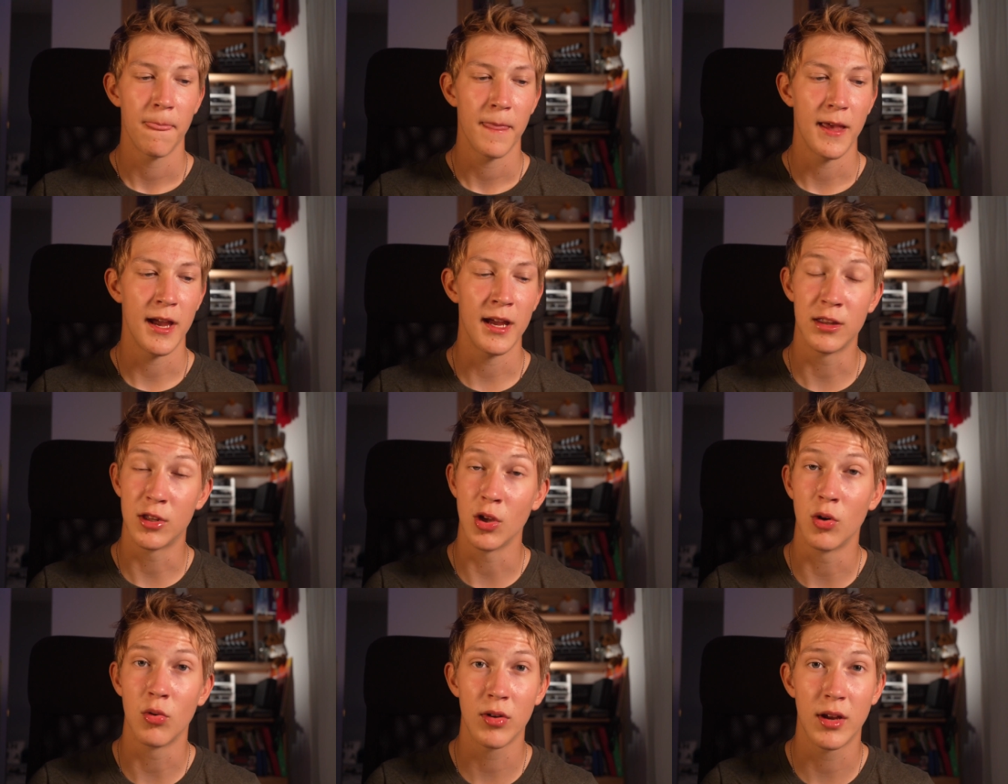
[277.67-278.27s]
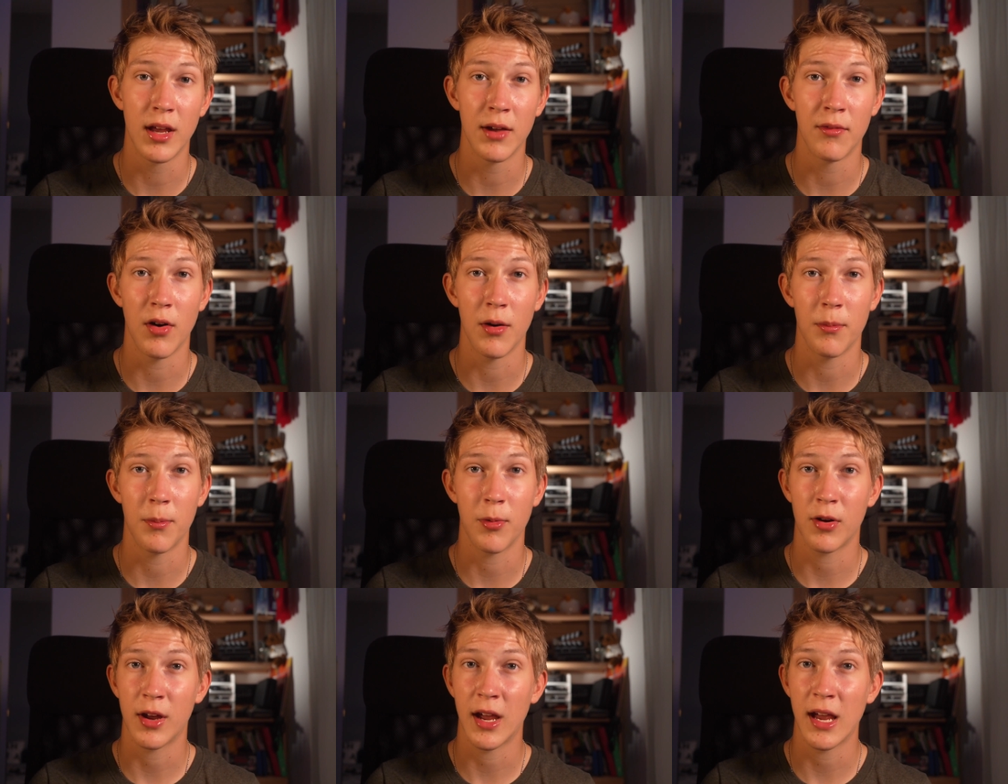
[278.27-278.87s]
And don't give
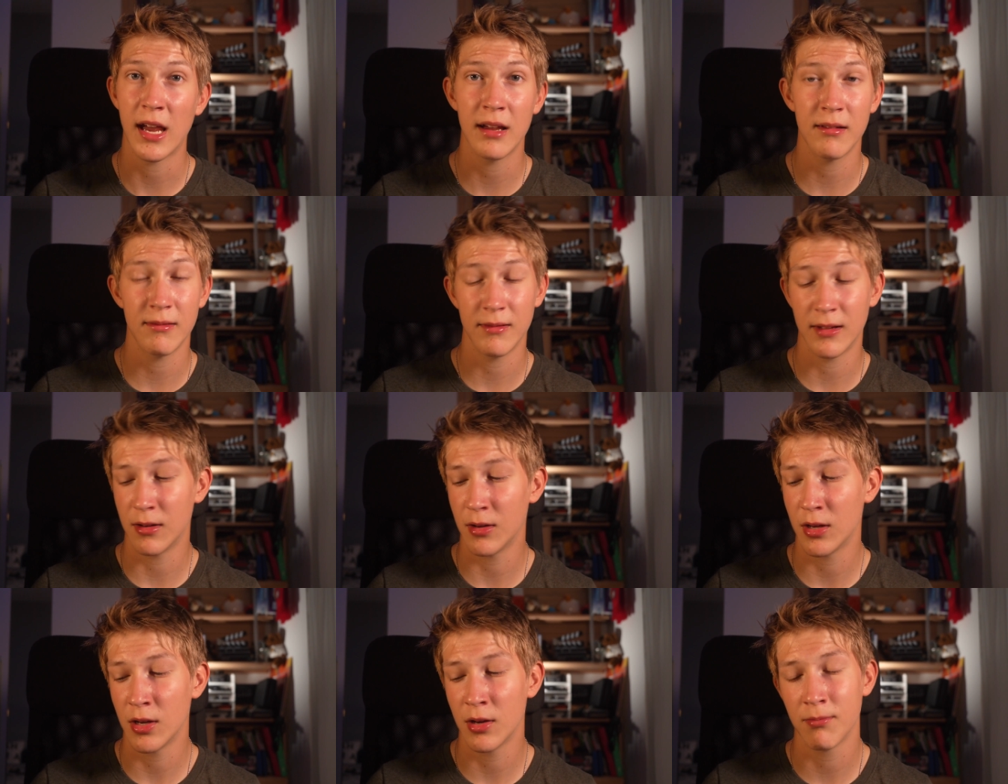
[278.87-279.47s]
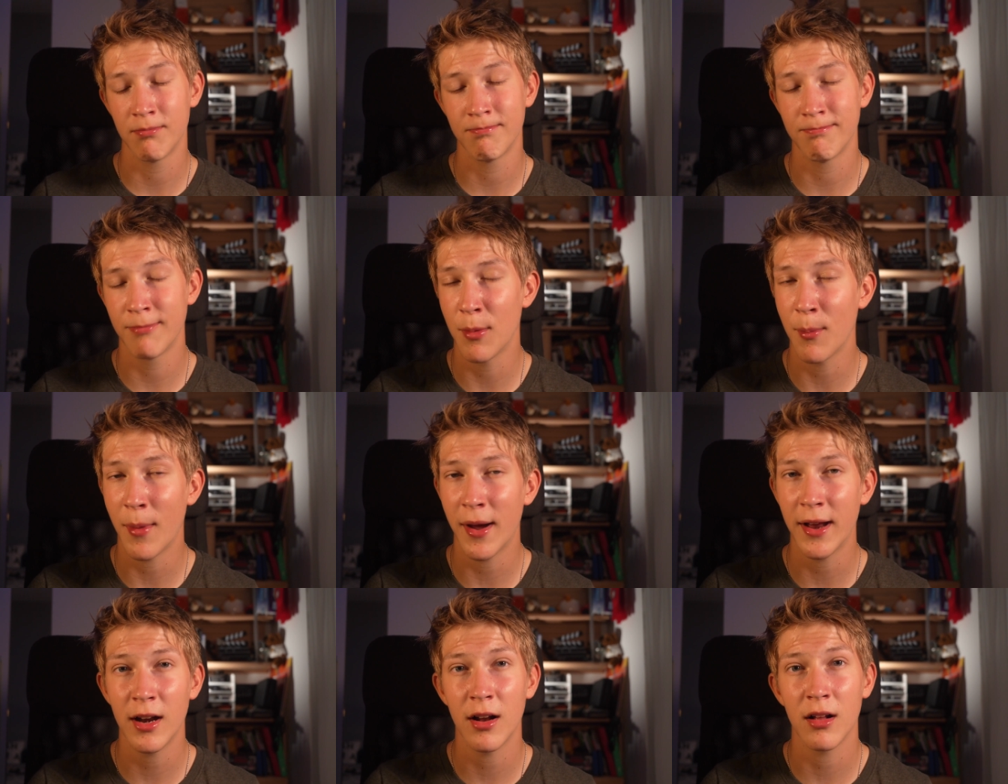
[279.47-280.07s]
up, okay? You
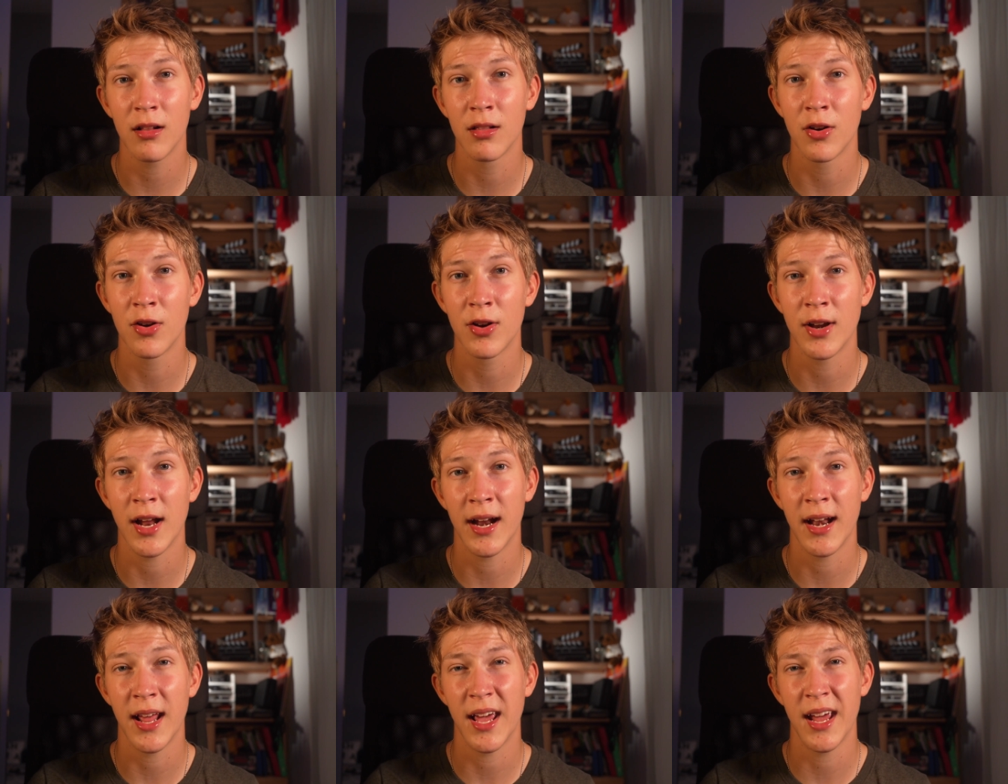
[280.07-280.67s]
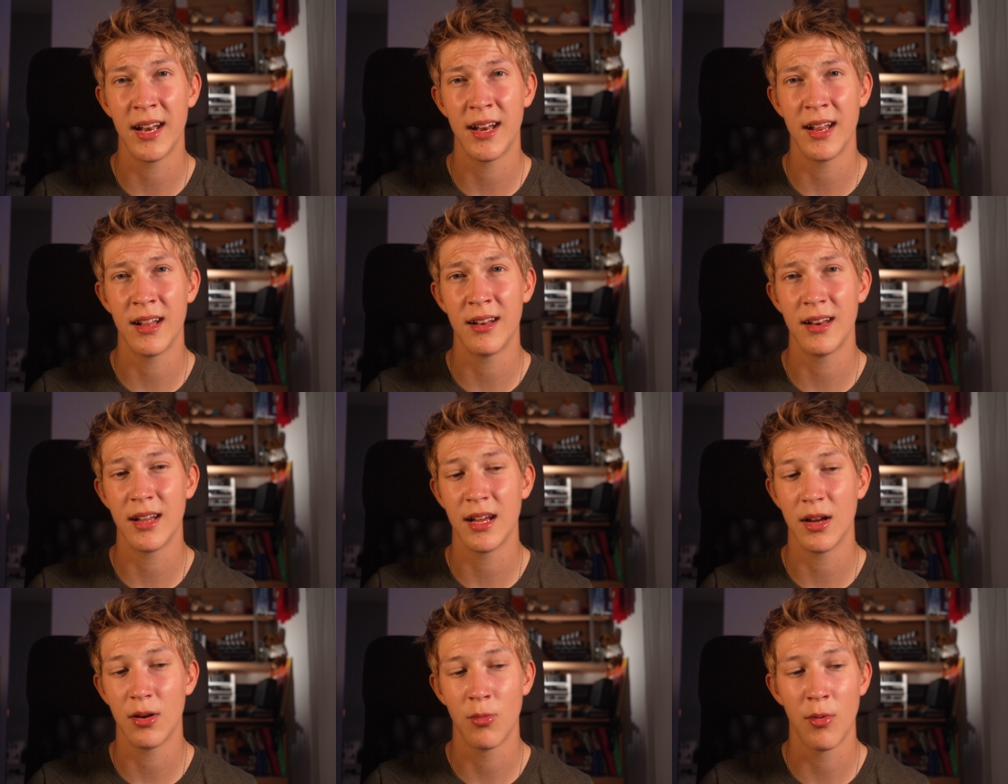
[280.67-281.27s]
might not learn how to edit